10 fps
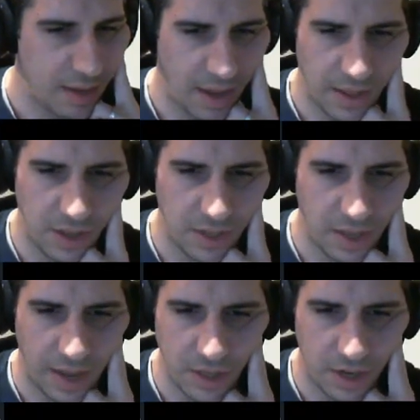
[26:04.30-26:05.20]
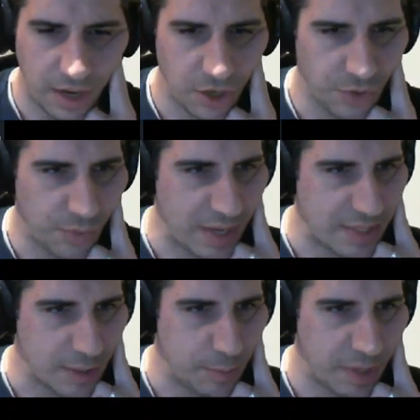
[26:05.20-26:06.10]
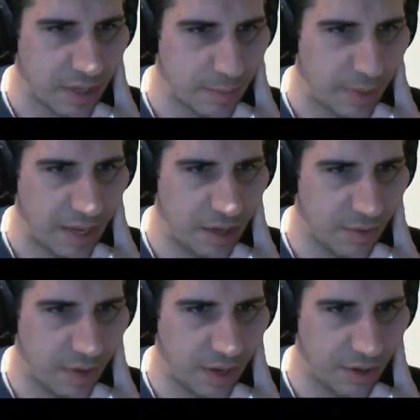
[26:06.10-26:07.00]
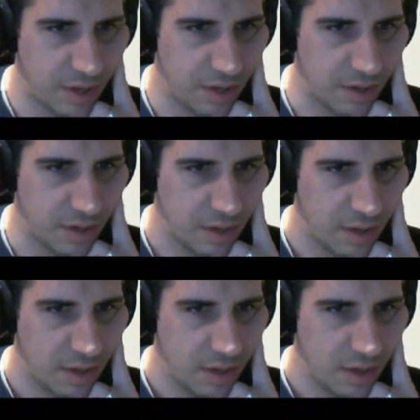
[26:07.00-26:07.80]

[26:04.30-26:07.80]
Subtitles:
I thought I could erase this because my iterator here